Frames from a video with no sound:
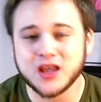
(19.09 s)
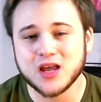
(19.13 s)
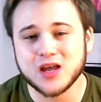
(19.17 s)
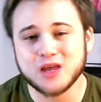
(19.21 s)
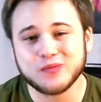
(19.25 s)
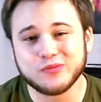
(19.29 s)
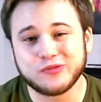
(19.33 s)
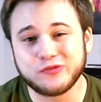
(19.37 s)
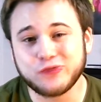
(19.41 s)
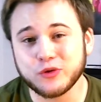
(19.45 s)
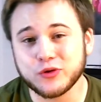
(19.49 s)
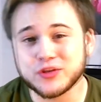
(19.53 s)

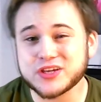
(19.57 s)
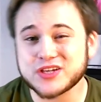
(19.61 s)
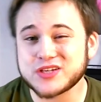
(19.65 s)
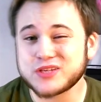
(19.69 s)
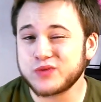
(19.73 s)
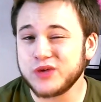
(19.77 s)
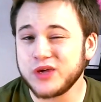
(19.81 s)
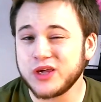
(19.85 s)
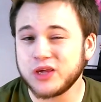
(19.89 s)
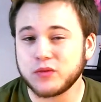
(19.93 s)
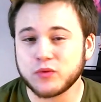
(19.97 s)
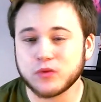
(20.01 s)
Before this
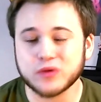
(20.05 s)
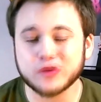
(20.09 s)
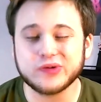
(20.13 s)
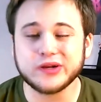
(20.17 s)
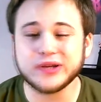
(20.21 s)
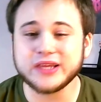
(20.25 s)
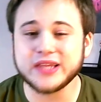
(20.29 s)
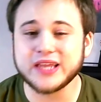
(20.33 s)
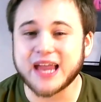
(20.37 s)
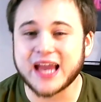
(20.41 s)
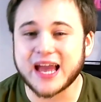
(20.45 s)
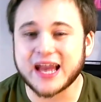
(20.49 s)
week, we
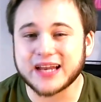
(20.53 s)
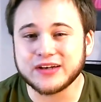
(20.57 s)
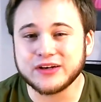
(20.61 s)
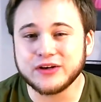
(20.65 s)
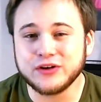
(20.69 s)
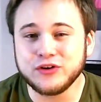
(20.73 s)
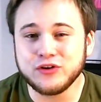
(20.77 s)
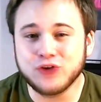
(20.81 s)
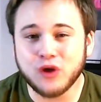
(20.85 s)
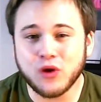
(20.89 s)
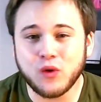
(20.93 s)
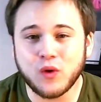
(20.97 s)
really had
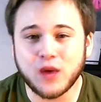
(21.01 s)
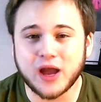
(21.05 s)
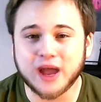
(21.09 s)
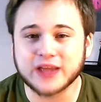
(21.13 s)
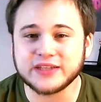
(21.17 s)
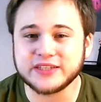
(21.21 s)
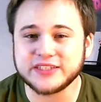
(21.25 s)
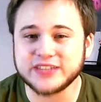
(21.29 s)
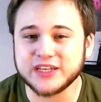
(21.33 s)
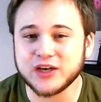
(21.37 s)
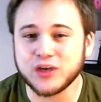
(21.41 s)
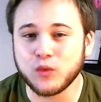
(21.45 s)
no
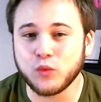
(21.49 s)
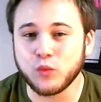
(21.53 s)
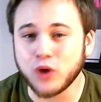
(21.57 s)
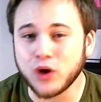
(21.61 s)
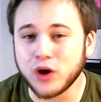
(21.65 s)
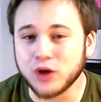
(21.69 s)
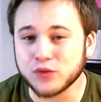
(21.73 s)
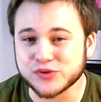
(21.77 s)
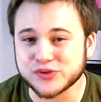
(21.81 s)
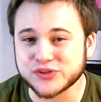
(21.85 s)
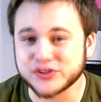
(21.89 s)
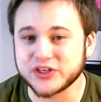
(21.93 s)
idea
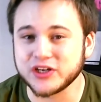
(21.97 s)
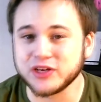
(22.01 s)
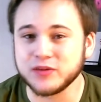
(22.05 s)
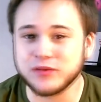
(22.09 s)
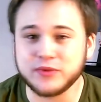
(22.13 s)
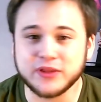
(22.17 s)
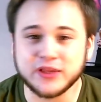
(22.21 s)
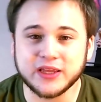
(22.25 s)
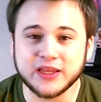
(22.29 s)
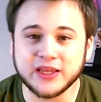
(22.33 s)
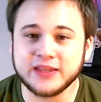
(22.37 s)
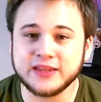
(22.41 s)
what was going to
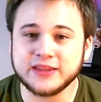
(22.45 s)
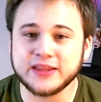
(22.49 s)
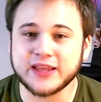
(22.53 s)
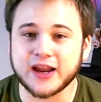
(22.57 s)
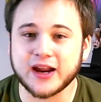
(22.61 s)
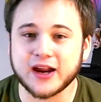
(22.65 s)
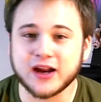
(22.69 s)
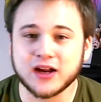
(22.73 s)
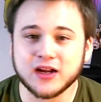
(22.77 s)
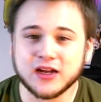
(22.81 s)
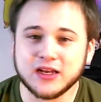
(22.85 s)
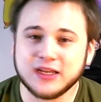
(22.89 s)
be in
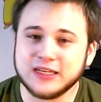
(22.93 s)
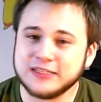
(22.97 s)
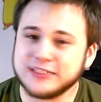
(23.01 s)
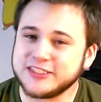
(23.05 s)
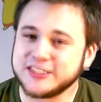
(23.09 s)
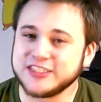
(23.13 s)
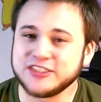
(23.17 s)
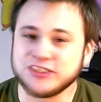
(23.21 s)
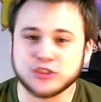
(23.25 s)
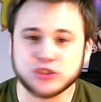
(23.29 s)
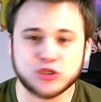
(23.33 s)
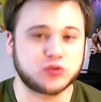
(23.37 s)
there.
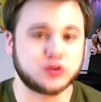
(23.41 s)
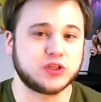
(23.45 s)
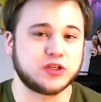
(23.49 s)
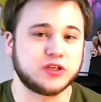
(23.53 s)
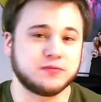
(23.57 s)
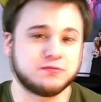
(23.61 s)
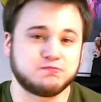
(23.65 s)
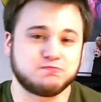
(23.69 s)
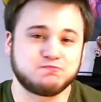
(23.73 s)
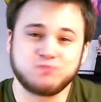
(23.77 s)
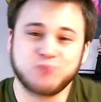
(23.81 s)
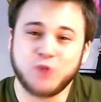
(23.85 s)
Didn't know
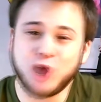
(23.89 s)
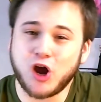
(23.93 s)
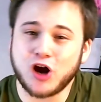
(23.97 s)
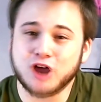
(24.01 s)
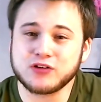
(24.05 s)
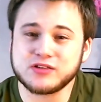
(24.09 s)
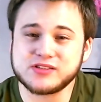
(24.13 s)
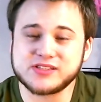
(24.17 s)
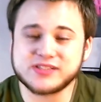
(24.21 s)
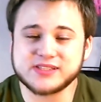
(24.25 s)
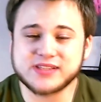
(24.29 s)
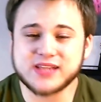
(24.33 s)
the
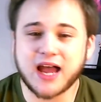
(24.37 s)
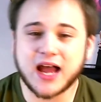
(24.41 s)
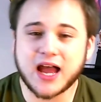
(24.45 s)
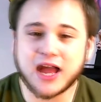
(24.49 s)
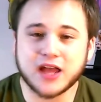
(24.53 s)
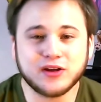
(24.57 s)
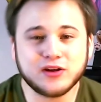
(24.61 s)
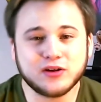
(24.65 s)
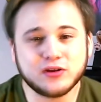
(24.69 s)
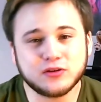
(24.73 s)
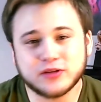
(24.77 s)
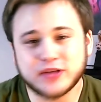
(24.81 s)
art
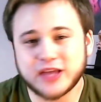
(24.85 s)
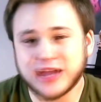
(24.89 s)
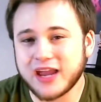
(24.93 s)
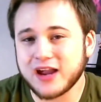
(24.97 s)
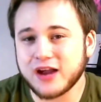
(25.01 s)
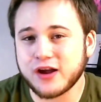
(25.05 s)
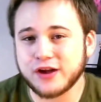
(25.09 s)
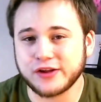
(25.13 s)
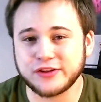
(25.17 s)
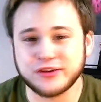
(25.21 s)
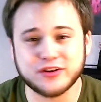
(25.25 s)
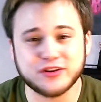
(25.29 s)
style,
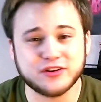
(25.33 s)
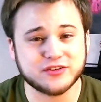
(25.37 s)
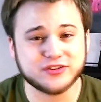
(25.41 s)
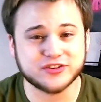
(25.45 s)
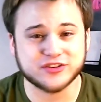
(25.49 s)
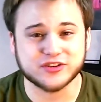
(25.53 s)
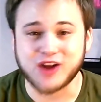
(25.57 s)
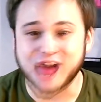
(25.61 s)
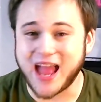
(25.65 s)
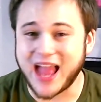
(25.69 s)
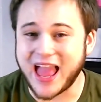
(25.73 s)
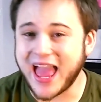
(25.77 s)

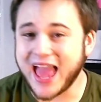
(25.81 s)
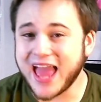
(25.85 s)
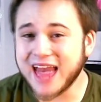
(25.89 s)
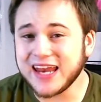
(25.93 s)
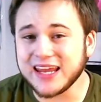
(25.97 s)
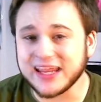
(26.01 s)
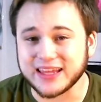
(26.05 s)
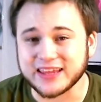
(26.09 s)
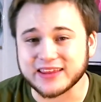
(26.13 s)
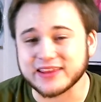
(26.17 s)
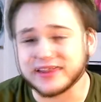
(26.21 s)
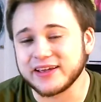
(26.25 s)
characters, or
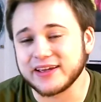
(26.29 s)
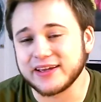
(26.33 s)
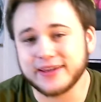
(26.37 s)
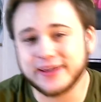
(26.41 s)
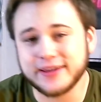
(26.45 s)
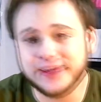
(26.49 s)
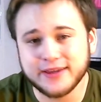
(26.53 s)
anything.